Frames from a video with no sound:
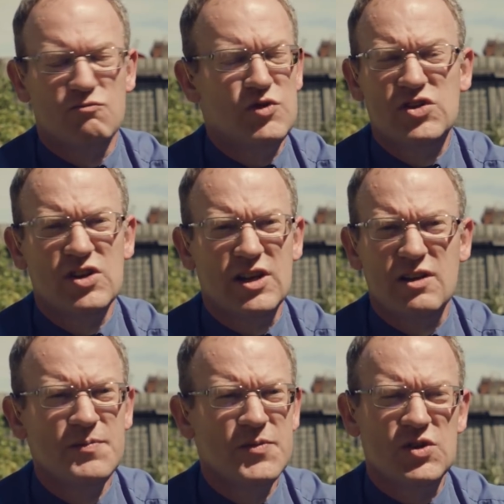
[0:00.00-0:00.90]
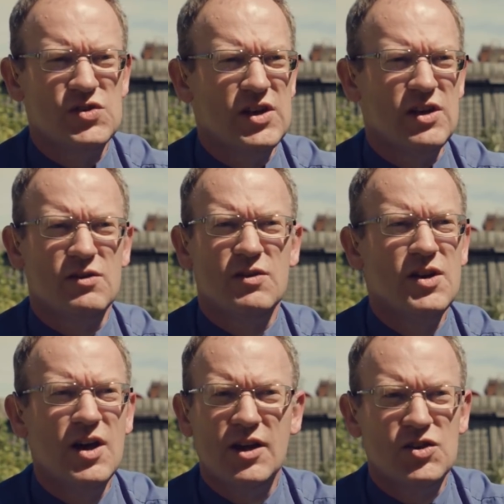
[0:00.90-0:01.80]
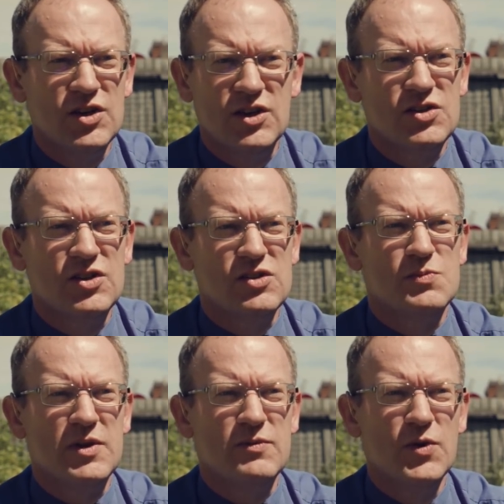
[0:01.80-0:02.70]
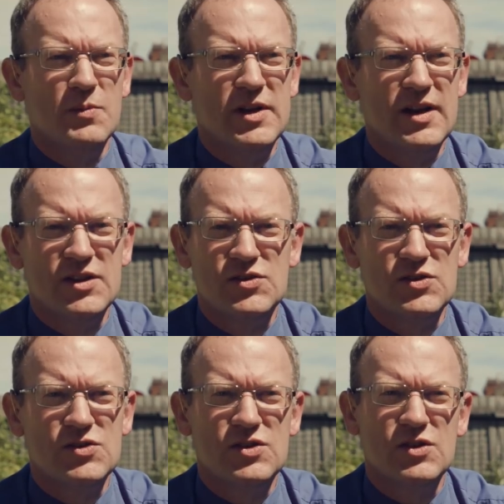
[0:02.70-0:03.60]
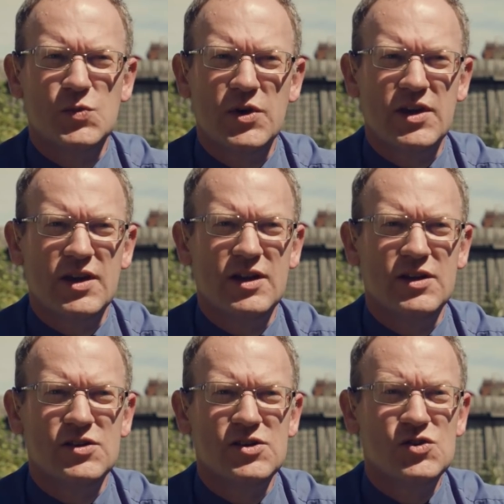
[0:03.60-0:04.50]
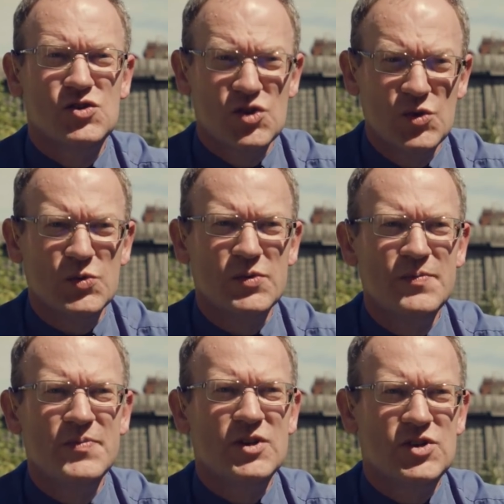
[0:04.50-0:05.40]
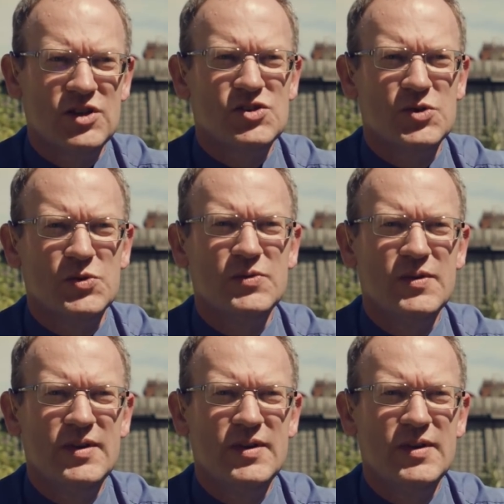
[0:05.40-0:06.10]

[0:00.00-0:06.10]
recently we're seeing a church that's being formally licensed that's working in a school, a church school,